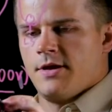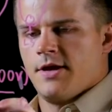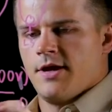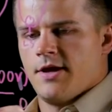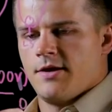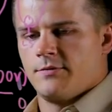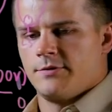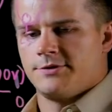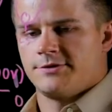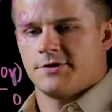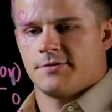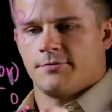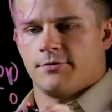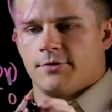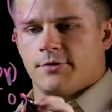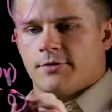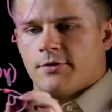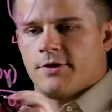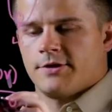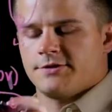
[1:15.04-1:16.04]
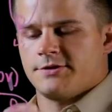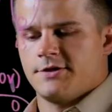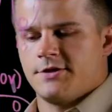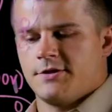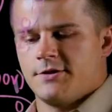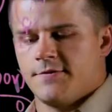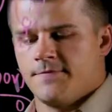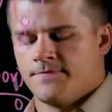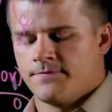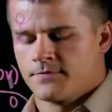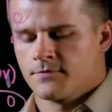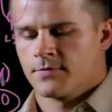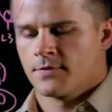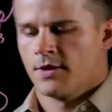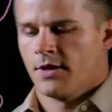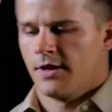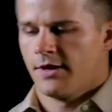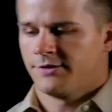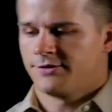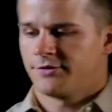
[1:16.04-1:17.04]
and we jumper across here.
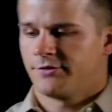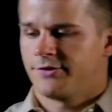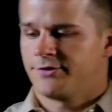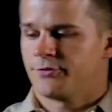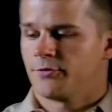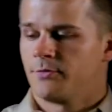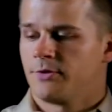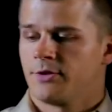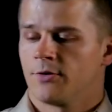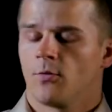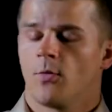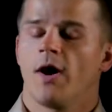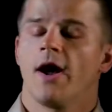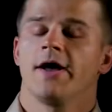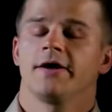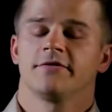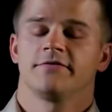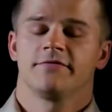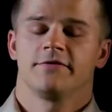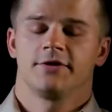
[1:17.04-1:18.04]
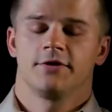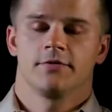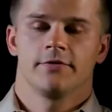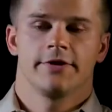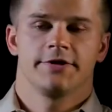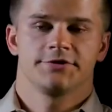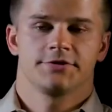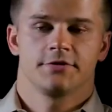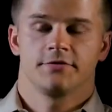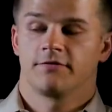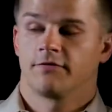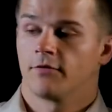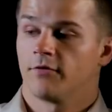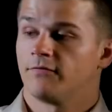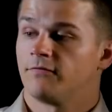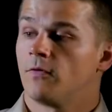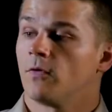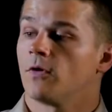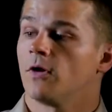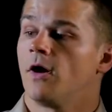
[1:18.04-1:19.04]
And so this would be your Y configuration for
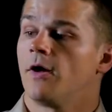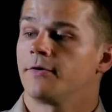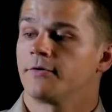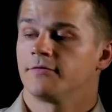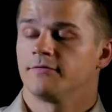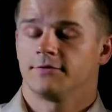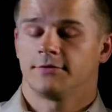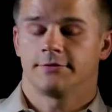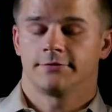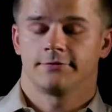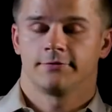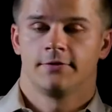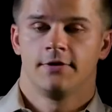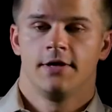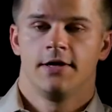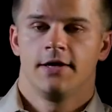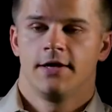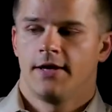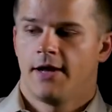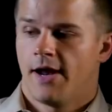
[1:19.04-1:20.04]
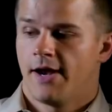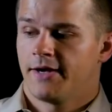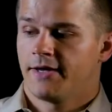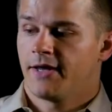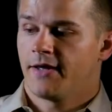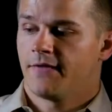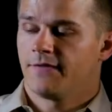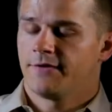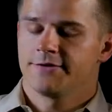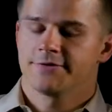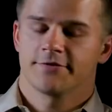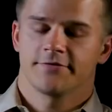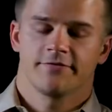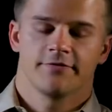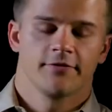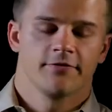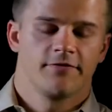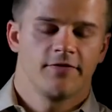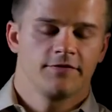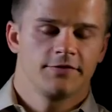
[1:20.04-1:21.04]
a 400 volts. And again, these are
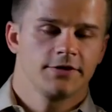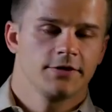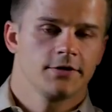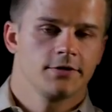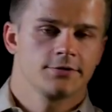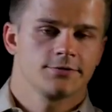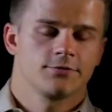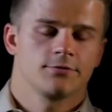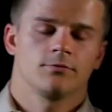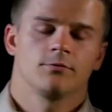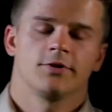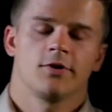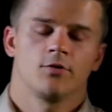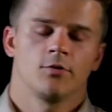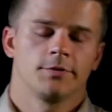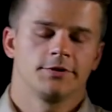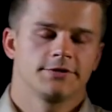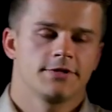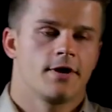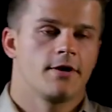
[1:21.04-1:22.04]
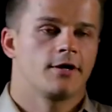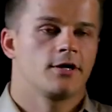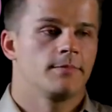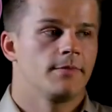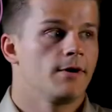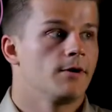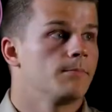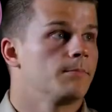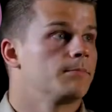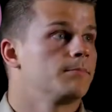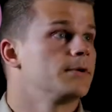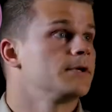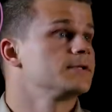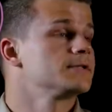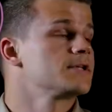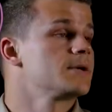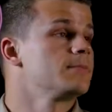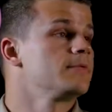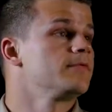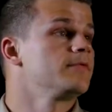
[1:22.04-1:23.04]
for 50 Hertz that we'll be talking about,
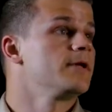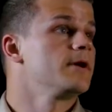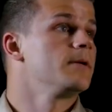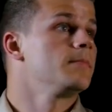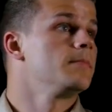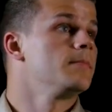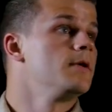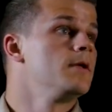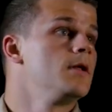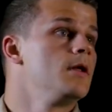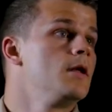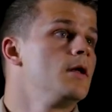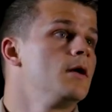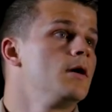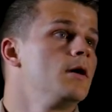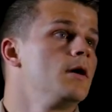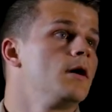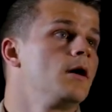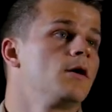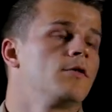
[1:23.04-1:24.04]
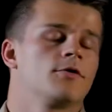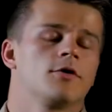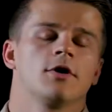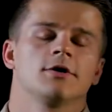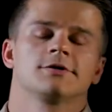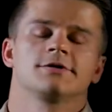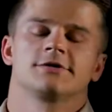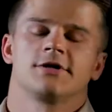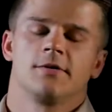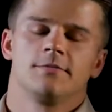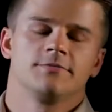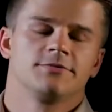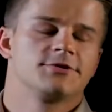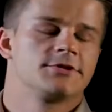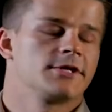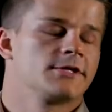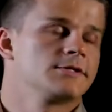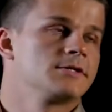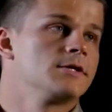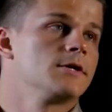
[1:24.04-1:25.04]
but some of them, uh, there are some
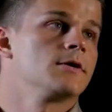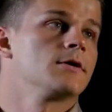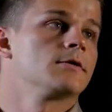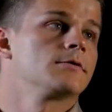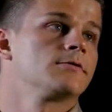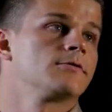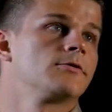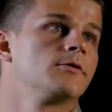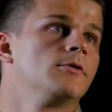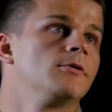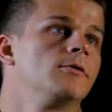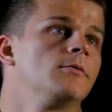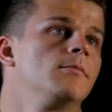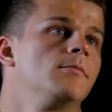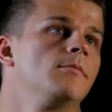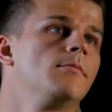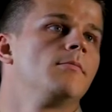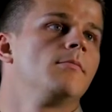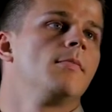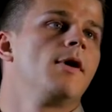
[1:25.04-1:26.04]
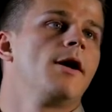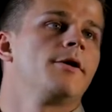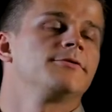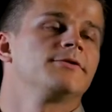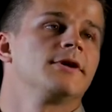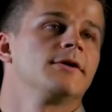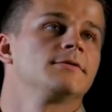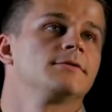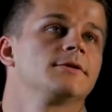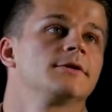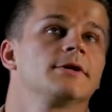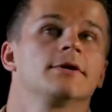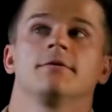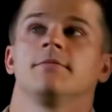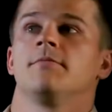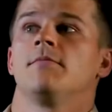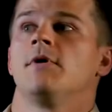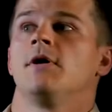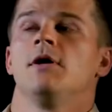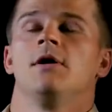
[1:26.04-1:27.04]
60 Hertz models out there.
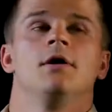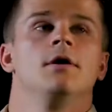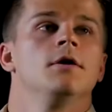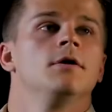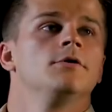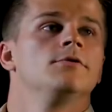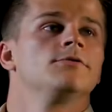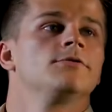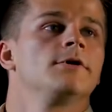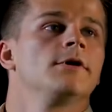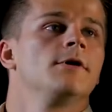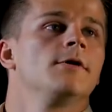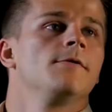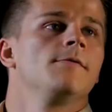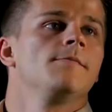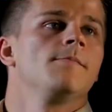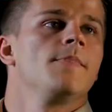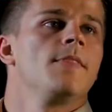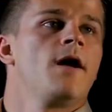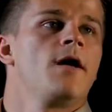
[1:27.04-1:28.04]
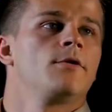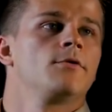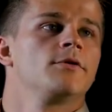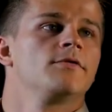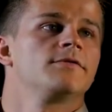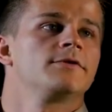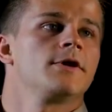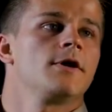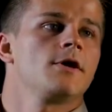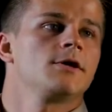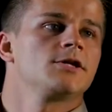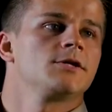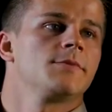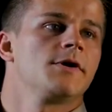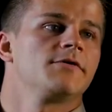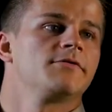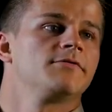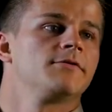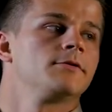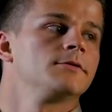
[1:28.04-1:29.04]
So now that we've talked
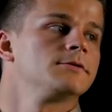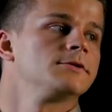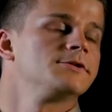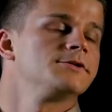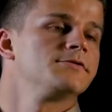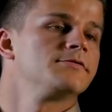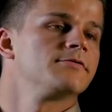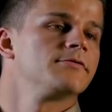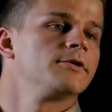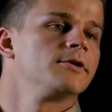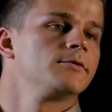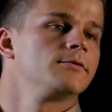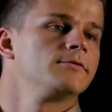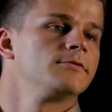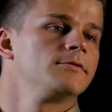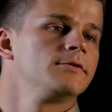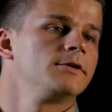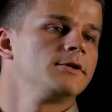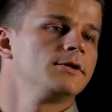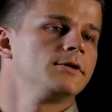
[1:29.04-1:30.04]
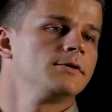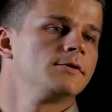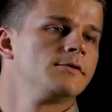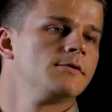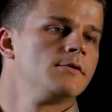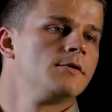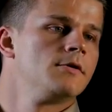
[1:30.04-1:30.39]
about voltage and frequency,